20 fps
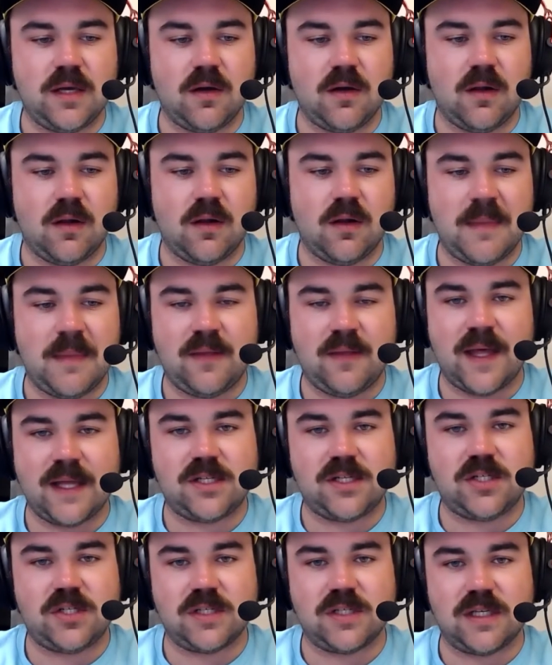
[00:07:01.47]
I mean,
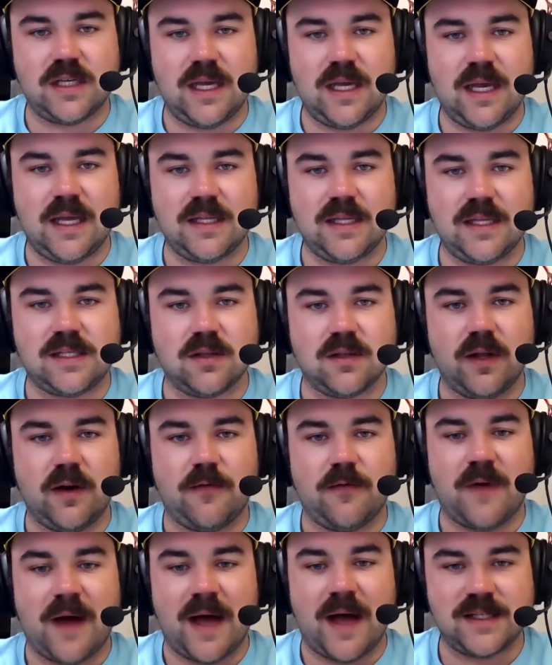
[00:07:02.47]
it
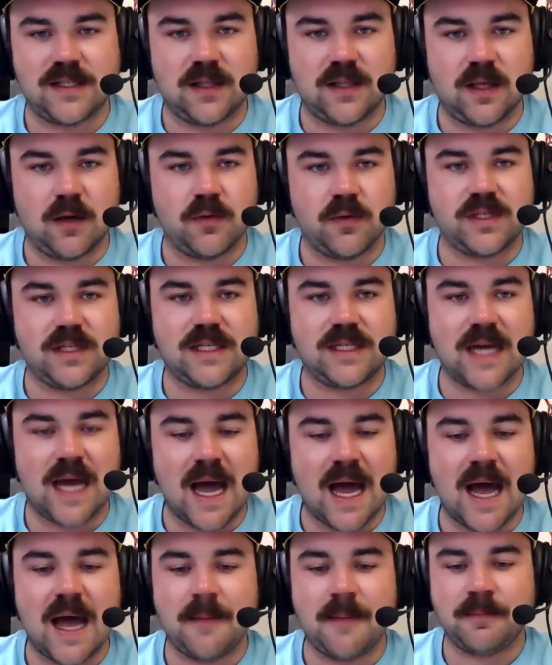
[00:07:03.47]
solidifies it. There was a
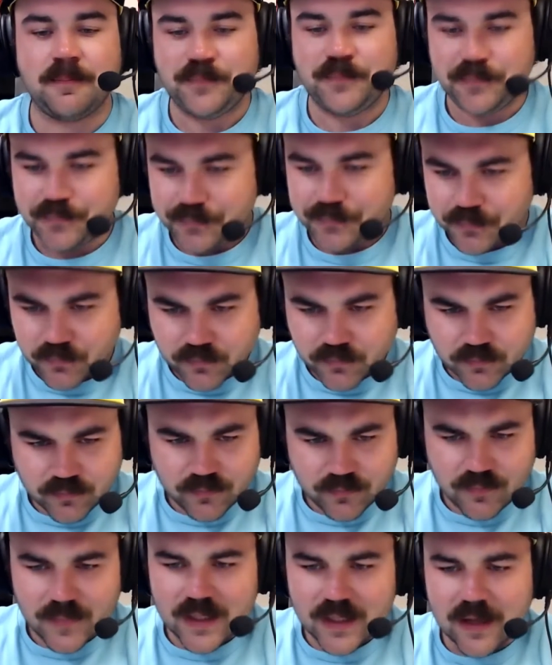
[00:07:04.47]
time,
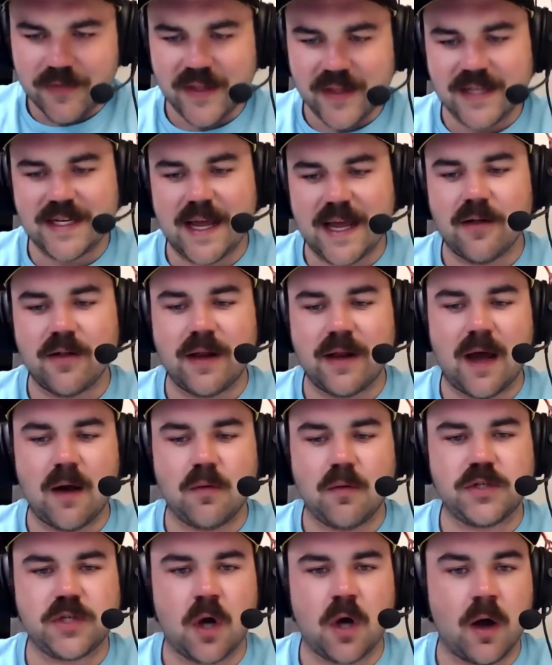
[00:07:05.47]
I think Dale and I
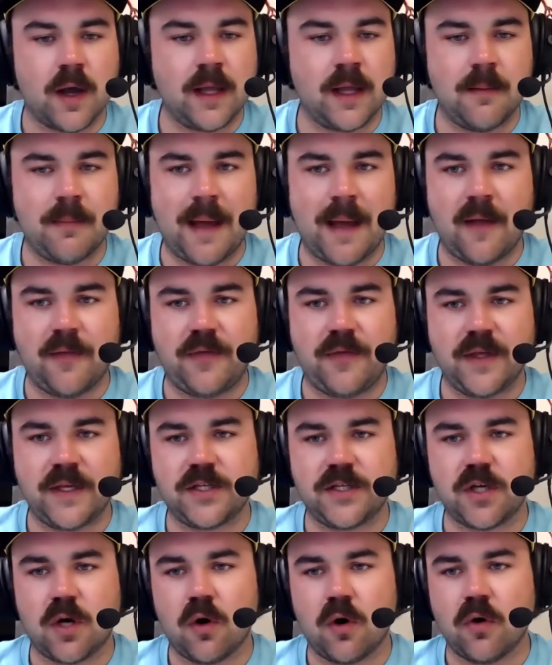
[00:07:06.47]
were talking about
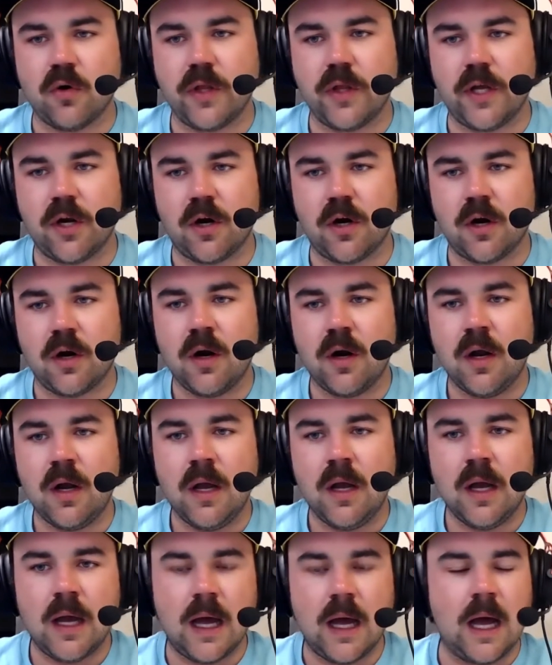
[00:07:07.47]
this
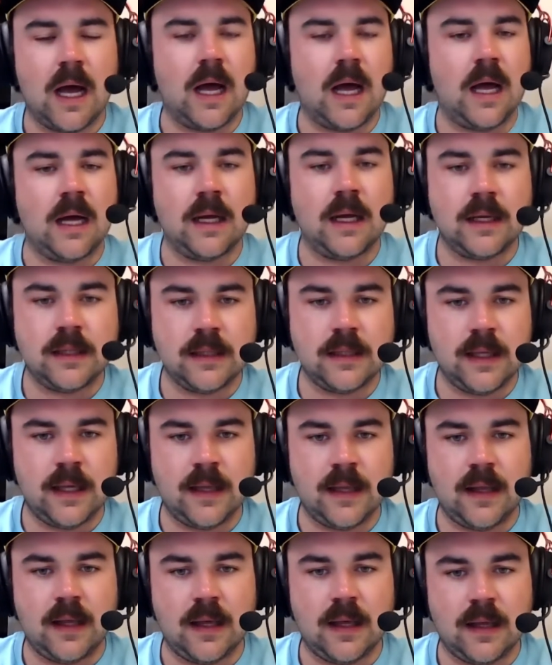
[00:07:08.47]
uh,
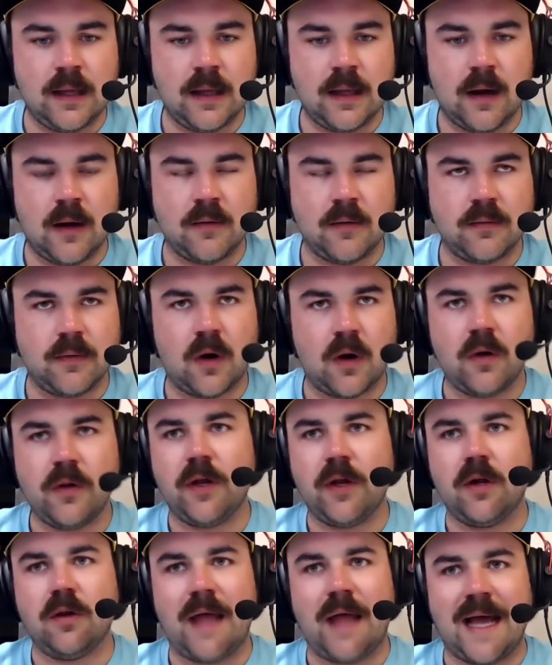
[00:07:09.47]

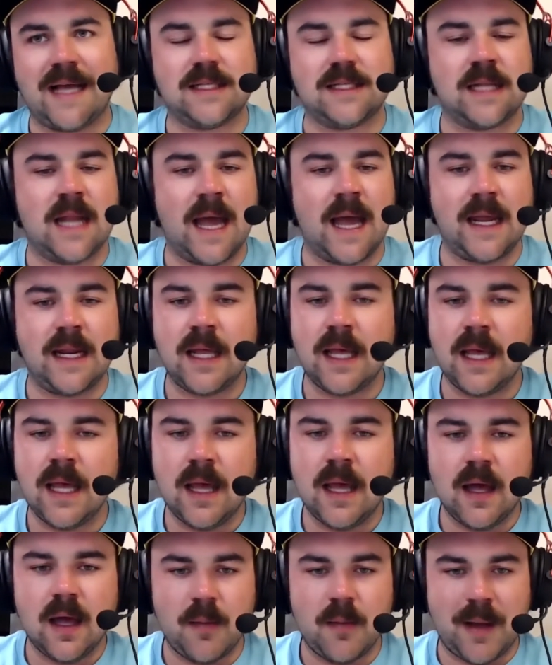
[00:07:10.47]
earlier last night,
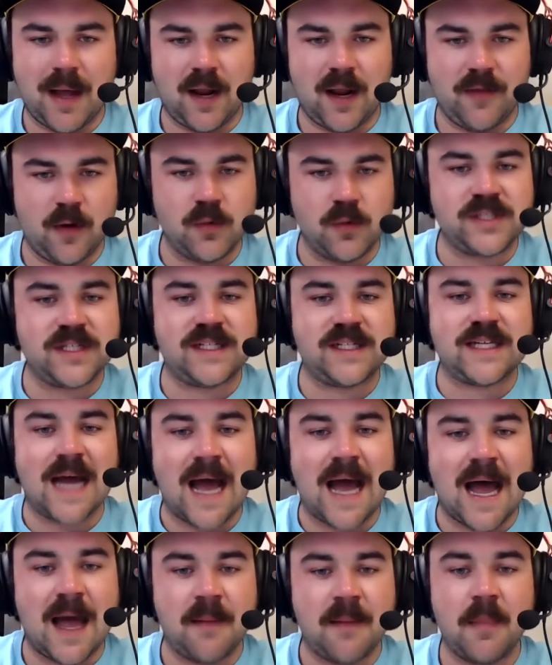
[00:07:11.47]
about how there was a
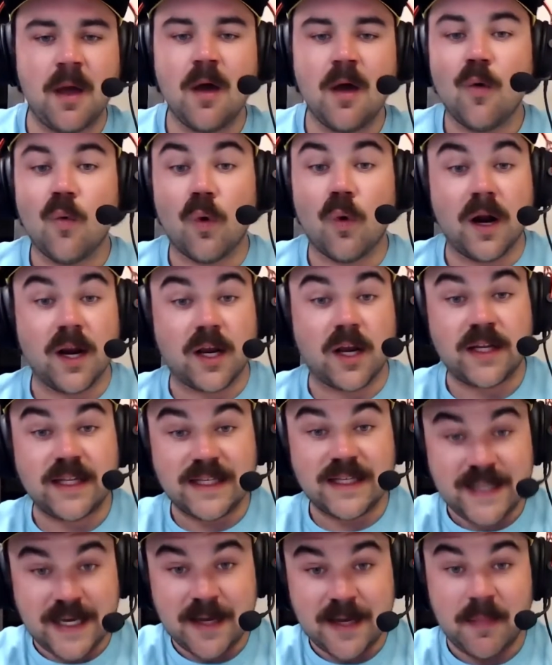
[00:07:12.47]
time where
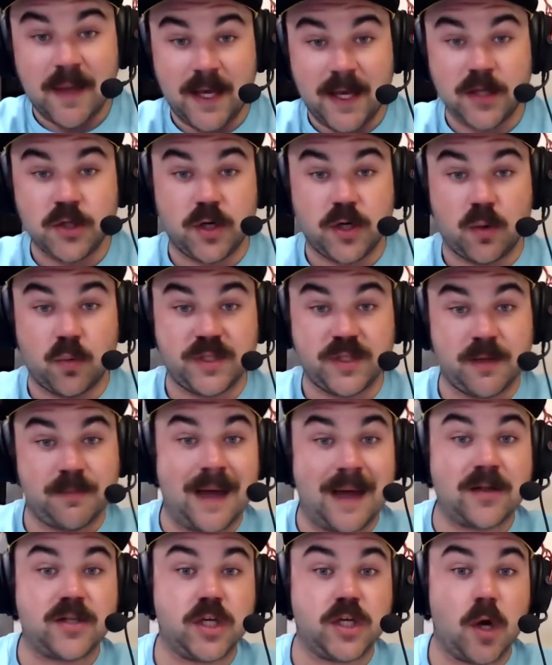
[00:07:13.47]
Team Hendrick was
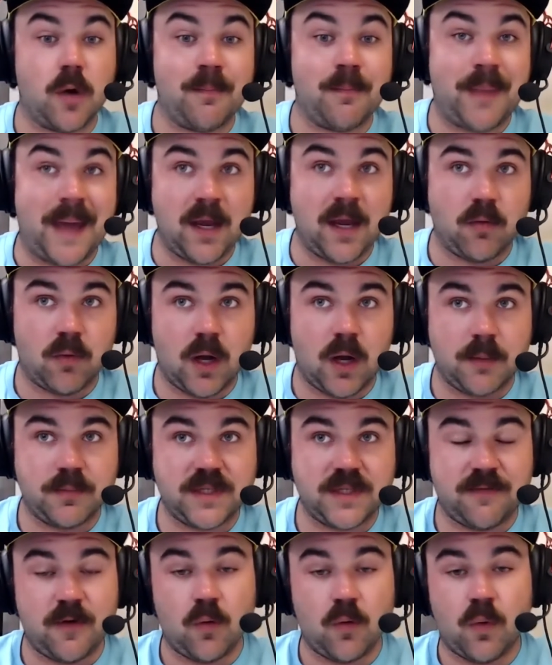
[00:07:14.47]
about to go bankrupt
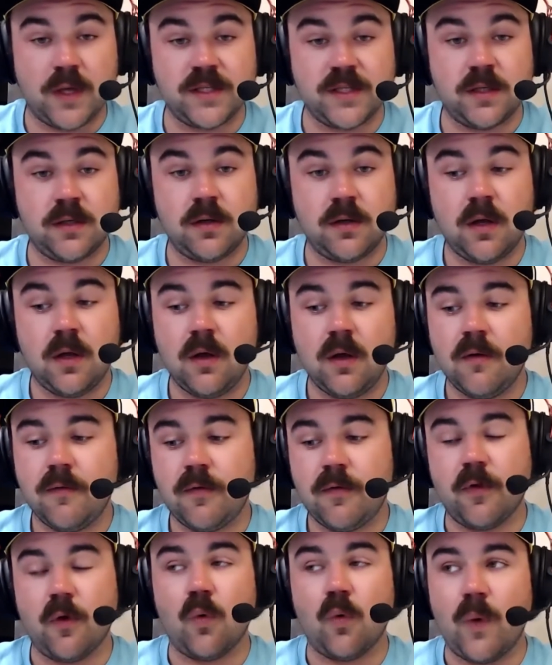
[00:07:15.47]
if it wasn't
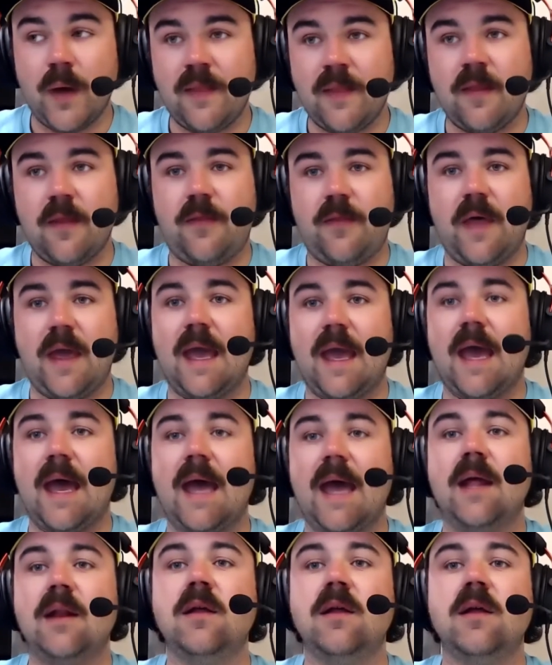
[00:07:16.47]
for the win that they
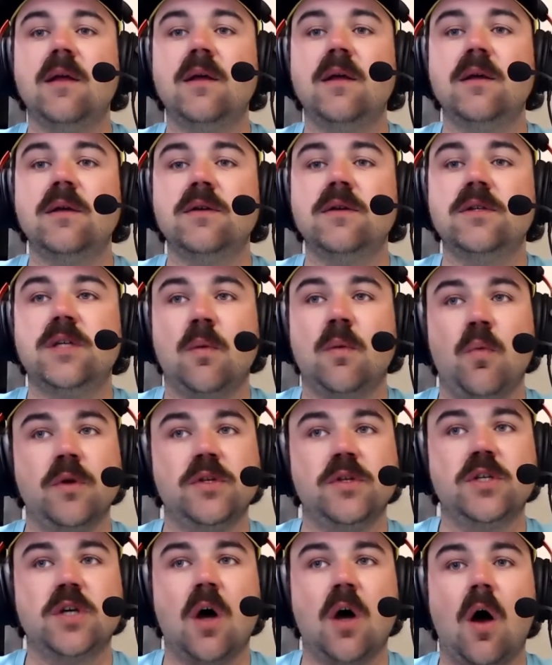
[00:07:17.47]
had.
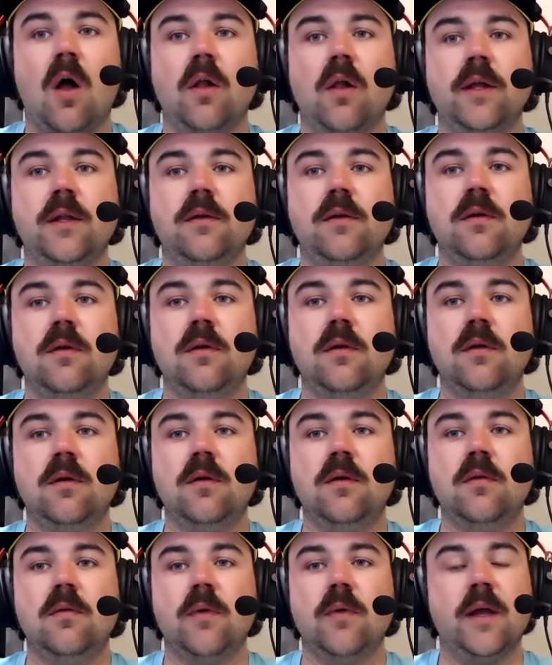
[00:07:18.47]
Someone's calling.
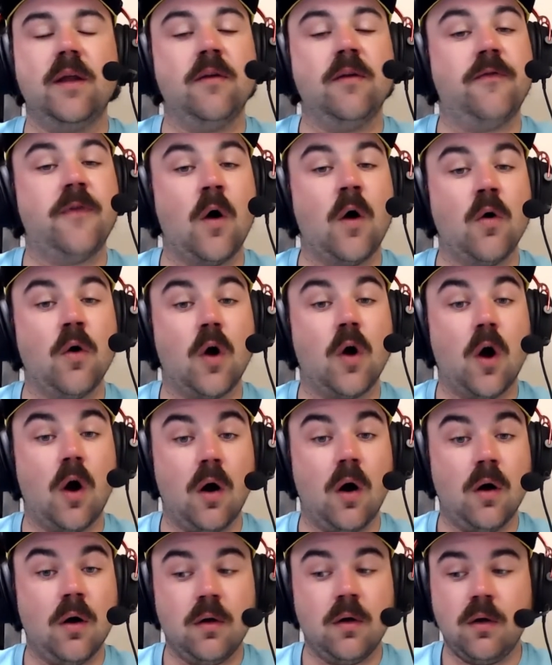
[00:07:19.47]
We're getting a phone
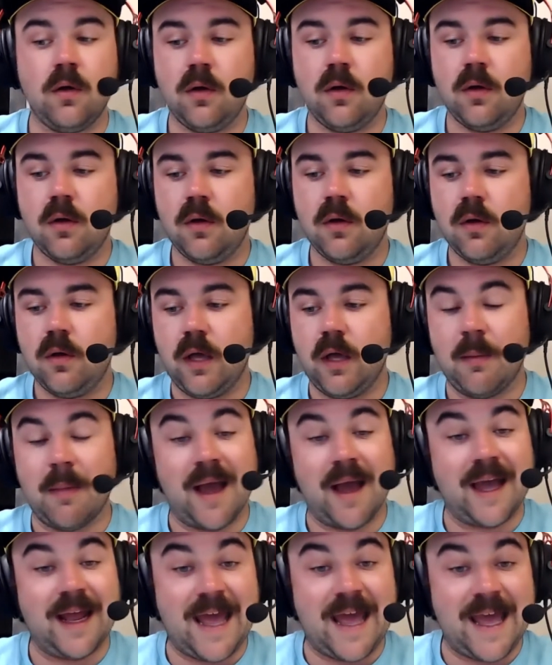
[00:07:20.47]
call. Am I
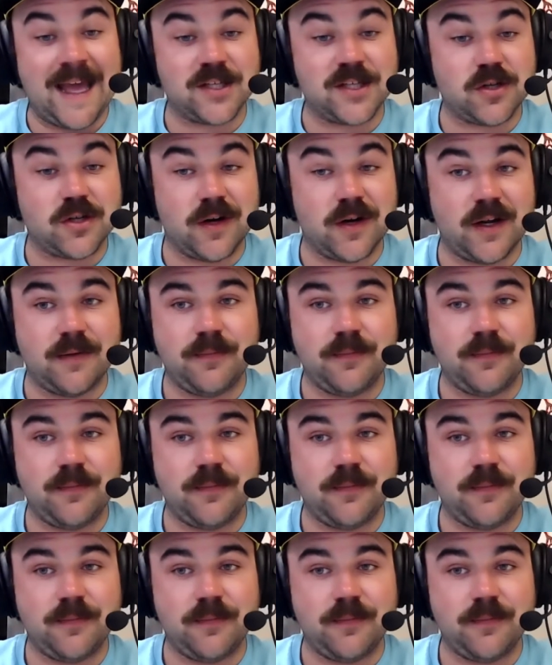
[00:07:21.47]
going to answer it?